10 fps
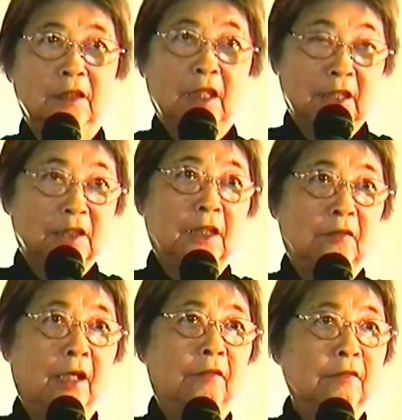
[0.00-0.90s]
tossed
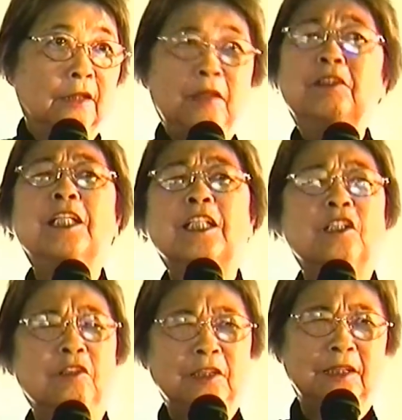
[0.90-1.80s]
around, even
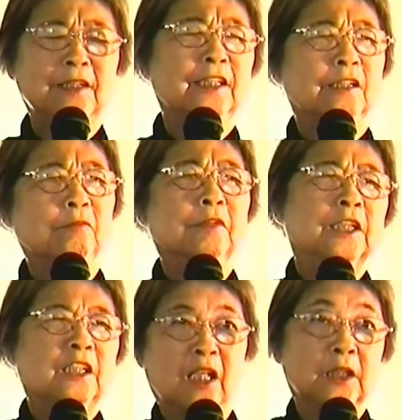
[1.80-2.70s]
socialism
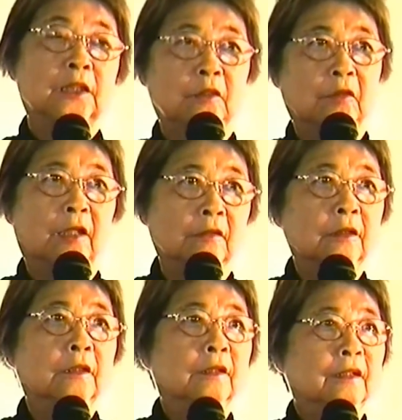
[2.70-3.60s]
was tossed
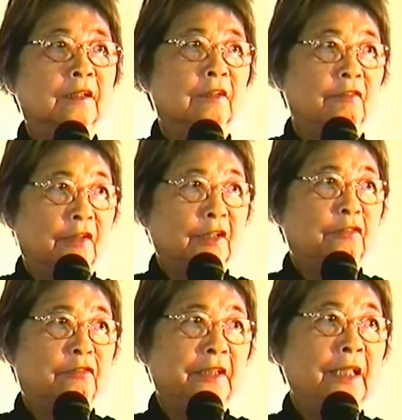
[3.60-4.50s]
around
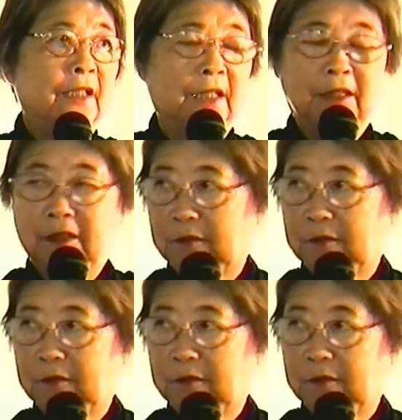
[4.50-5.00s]
very freely.